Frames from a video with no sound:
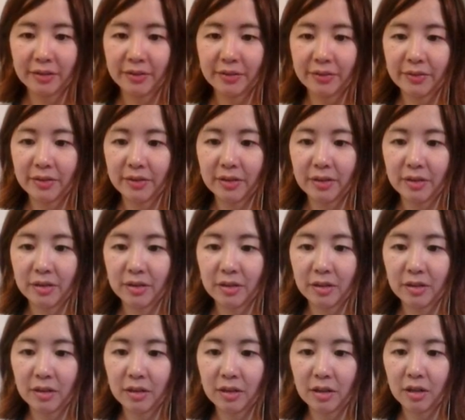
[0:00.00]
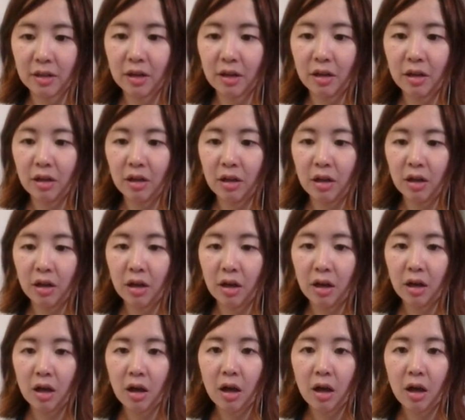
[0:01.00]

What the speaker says: (no one is talking)